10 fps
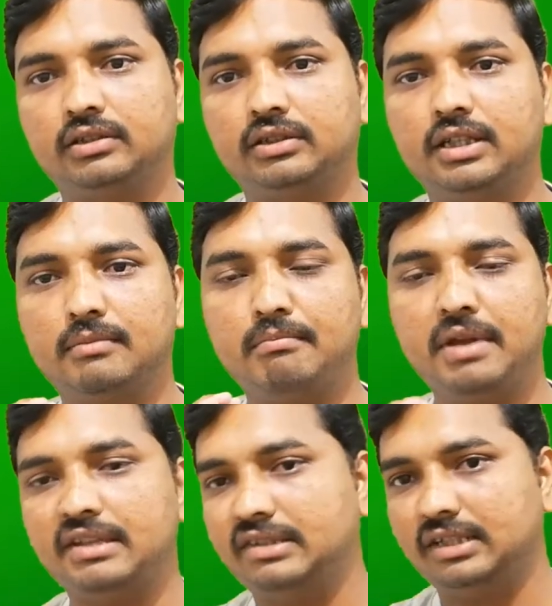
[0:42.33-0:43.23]
the
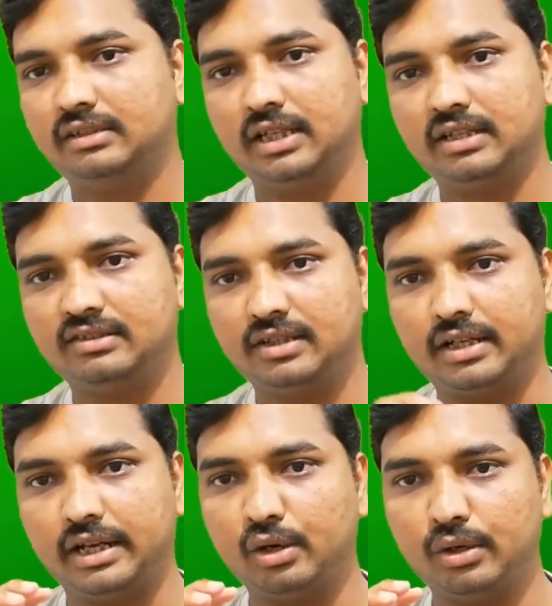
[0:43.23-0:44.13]
basic things
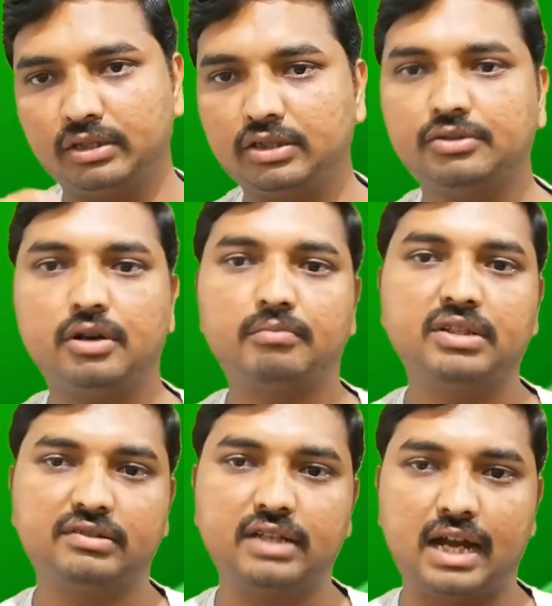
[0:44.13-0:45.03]
regarding the chapter
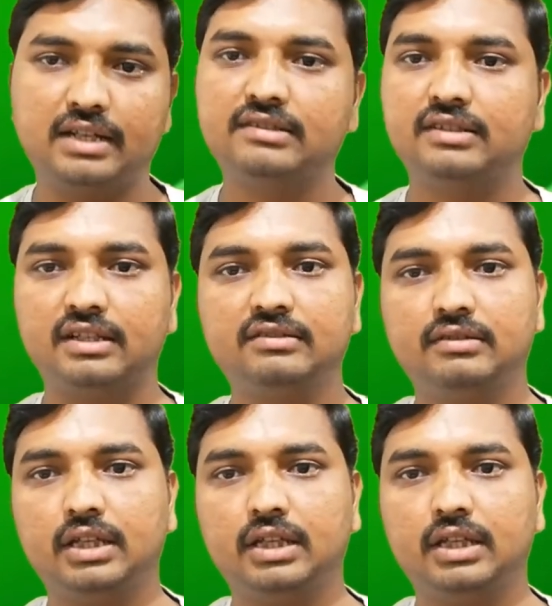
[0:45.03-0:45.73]
Statistics